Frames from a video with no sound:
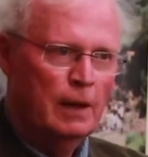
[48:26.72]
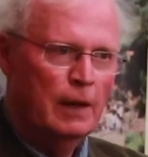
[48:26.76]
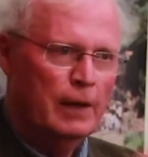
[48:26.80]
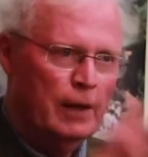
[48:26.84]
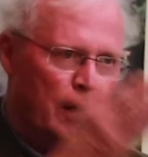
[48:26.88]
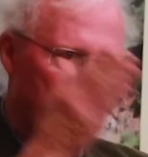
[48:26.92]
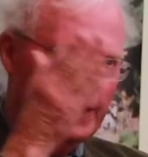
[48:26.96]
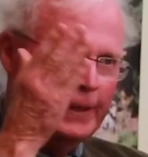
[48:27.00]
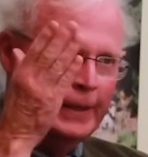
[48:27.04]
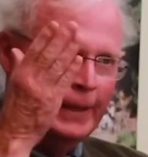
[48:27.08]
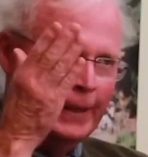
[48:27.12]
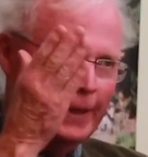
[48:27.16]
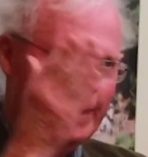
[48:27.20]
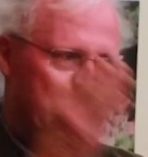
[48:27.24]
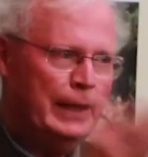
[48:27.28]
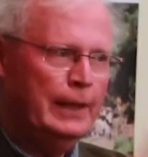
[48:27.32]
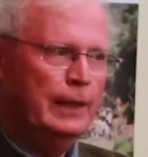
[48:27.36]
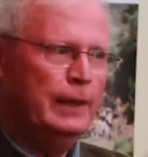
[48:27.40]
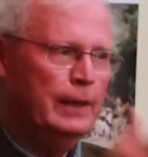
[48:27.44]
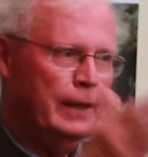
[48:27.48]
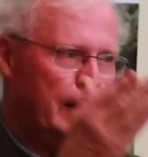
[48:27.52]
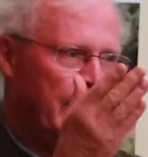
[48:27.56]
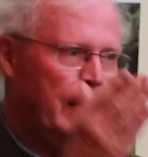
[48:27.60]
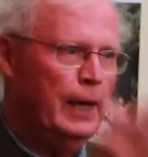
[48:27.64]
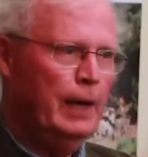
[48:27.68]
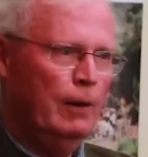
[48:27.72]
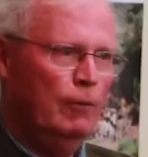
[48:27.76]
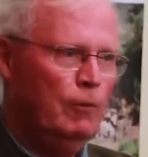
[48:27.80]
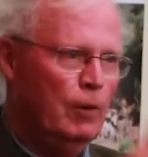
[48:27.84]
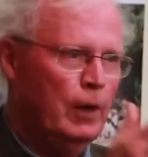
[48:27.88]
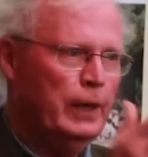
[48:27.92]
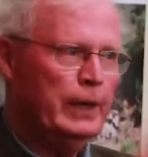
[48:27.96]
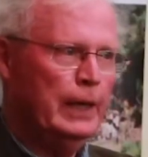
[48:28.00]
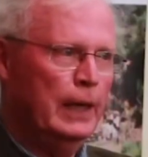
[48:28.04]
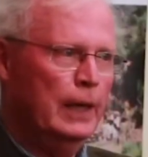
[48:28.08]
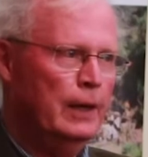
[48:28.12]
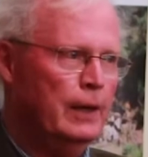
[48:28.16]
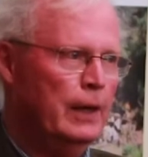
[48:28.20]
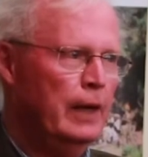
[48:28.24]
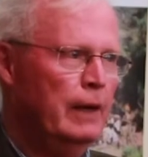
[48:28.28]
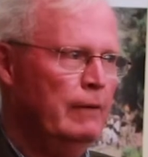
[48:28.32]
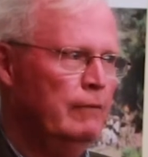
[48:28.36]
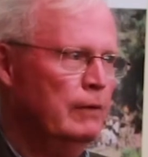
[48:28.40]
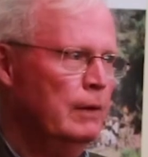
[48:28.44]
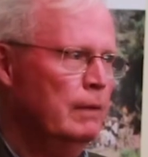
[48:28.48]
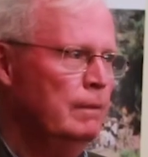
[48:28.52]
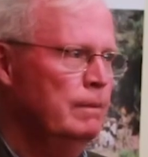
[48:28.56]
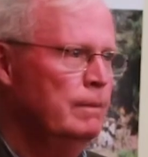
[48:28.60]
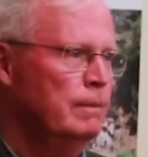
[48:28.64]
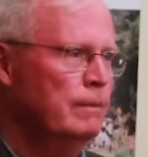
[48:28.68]
and I need it now, why can't I
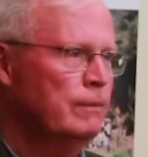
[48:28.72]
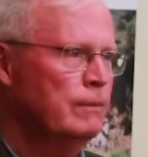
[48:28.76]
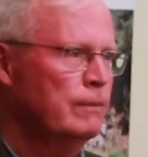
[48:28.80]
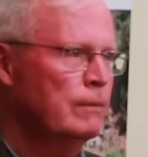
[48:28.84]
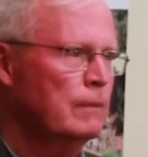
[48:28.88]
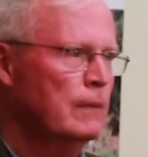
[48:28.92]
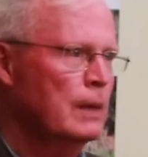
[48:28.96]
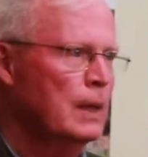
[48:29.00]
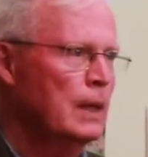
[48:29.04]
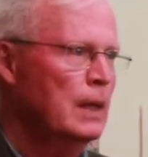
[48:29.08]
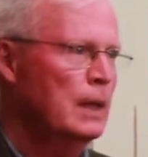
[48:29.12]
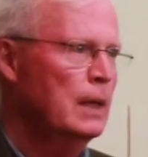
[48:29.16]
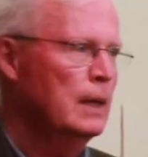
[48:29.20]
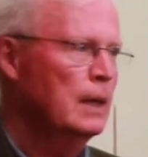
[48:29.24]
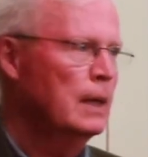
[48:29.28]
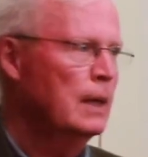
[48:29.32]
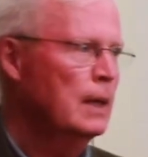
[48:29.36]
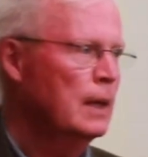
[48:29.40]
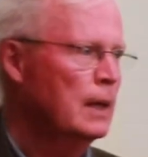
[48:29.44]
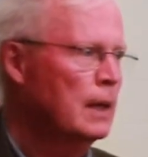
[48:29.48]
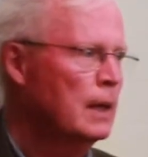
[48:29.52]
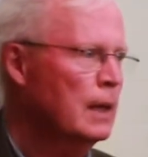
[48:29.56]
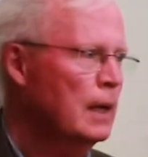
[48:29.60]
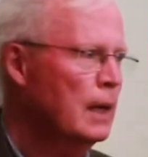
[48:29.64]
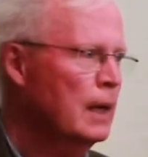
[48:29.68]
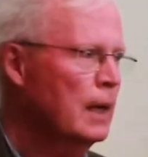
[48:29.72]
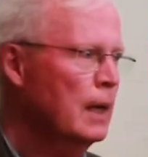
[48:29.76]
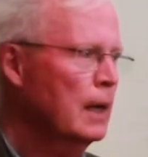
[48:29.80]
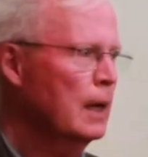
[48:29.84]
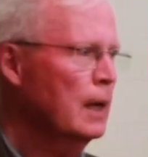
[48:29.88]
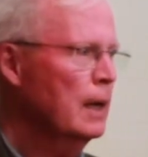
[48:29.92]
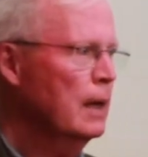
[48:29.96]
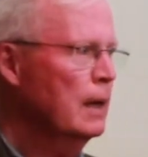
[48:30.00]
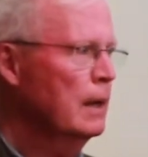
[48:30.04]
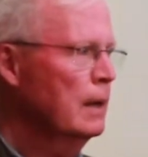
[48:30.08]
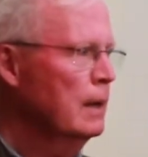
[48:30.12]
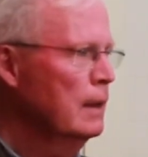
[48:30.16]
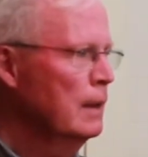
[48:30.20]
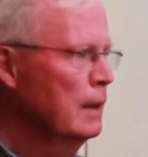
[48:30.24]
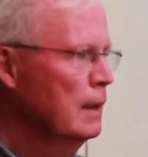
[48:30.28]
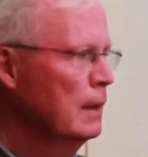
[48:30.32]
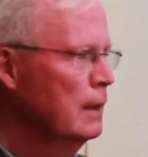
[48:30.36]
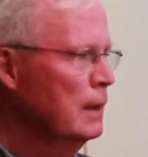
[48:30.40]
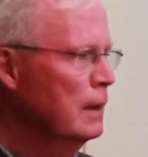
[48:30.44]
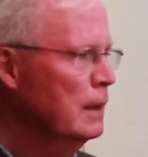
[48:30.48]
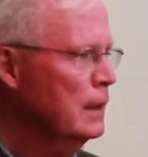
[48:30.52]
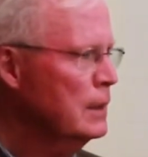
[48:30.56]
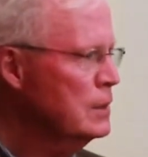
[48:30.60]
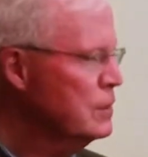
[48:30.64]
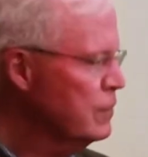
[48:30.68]
have it?
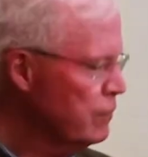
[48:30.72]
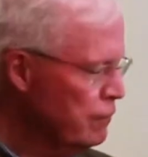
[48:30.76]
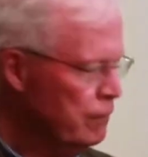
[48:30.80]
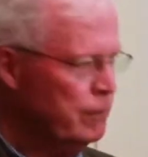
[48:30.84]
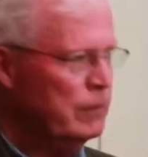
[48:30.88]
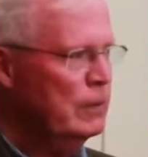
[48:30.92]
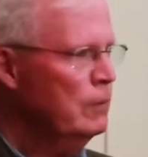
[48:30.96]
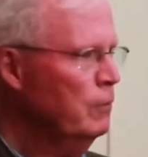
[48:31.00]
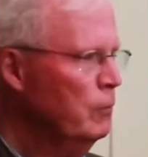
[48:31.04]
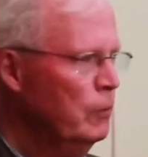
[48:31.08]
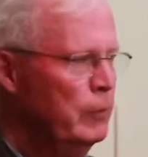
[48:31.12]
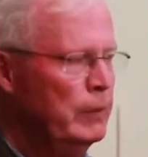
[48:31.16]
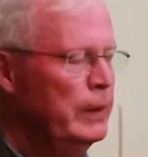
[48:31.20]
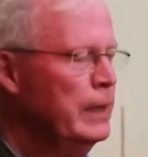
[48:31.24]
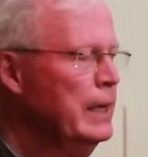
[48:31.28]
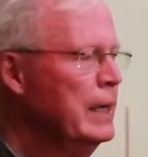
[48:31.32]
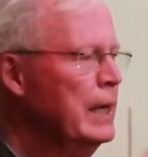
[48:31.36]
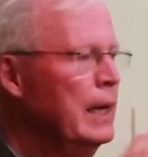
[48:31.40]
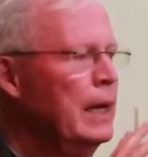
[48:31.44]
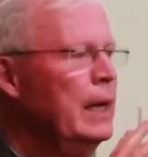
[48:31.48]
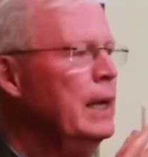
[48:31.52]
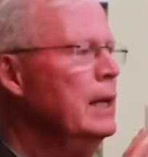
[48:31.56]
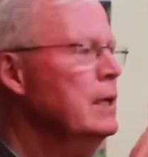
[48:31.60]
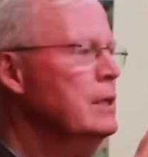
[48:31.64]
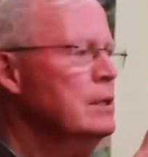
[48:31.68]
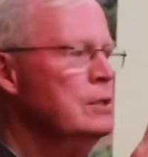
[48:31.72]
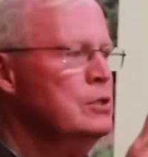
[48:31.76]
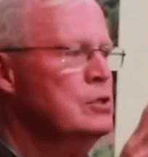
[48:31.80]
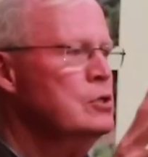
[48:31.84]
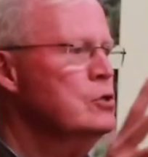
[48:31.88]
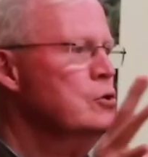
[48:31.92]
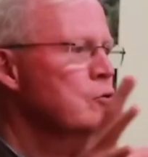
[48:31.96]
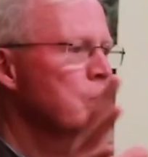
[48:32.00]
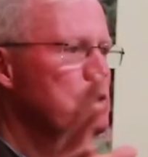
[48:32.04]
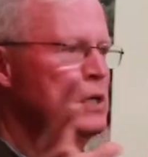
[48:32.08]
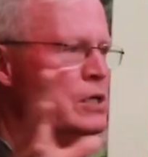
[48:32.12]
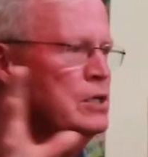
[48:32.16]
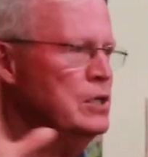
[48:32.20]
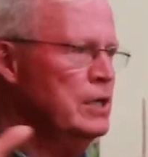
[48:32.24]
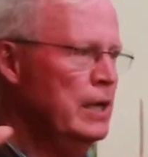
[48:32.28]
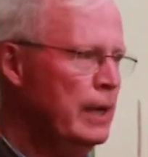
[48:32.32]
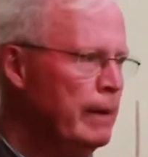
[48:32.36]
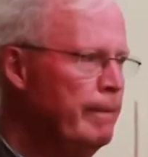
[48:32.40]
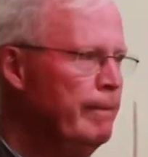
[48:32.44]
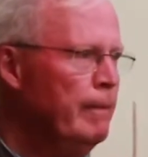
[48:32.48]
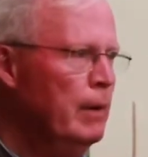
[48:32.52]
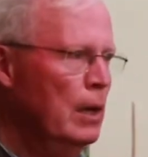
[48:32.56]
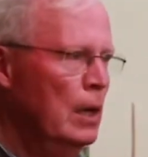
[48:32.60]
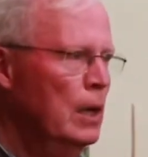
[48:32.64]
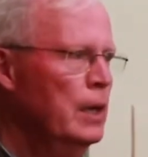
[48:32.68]
We can't stretch
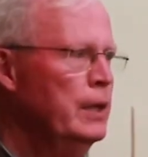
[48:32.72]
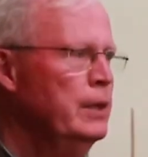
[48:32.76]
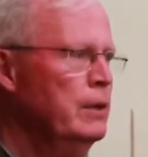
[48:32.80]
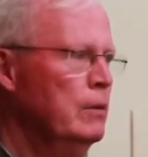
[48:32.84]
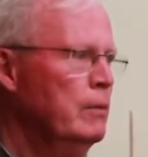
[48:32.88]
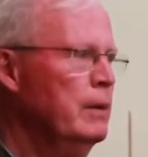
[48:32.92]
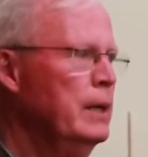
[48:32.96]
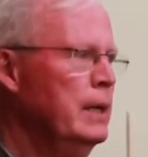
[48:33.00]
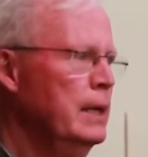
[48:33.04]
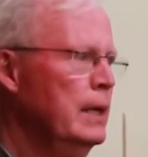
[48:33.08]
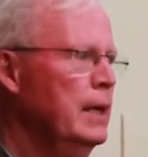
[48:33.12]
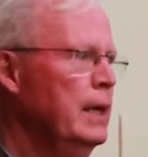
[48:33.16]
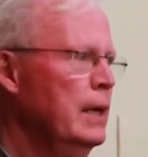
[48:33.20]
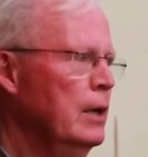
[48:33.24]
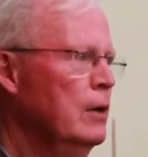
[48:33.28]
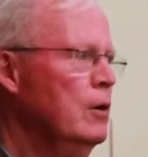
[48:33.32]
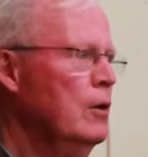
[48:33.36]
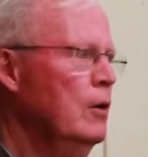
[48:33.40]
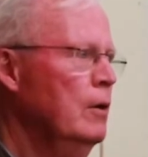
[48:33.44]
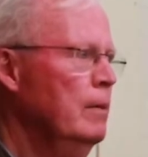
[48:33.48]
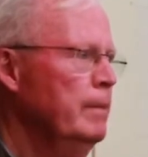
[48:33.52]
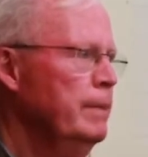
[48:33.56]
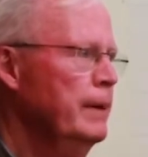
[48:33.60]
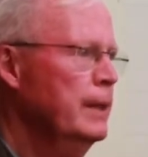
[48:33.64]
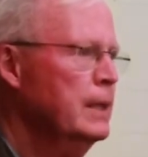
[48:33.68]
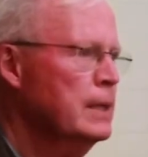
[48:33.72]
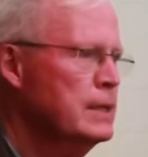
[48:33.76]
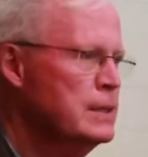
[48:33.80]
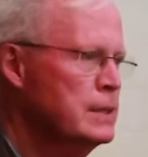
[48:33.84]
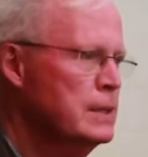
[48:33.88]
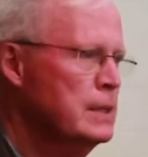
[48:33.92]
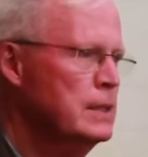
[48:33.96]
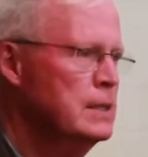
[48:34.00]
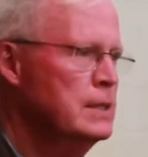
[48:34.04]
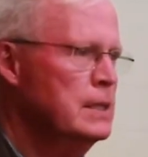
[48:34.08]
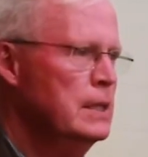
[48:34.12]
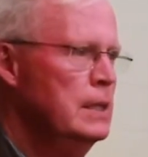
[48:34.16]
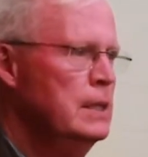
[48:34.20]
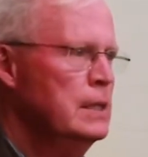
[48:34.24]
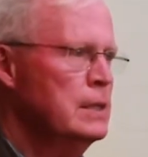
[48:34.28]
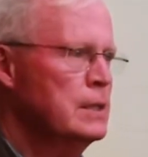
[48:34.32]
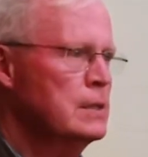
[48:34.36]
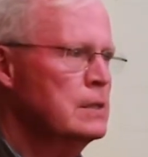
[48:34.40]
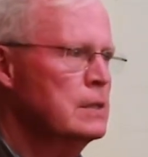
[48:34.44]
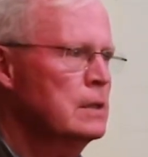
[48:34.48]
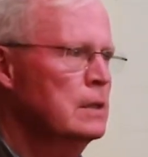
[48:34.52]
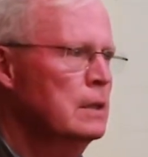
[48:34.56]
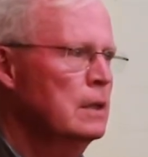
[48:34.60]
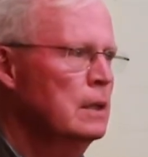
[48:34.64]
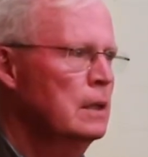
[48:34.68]
our mind around how complex this
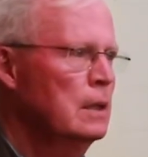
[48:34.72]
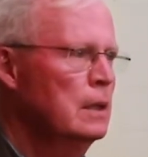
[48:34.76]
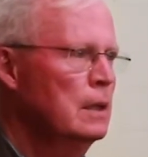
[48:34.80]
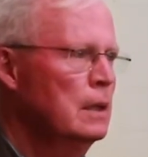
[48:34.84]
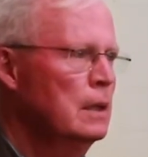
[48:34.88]
is.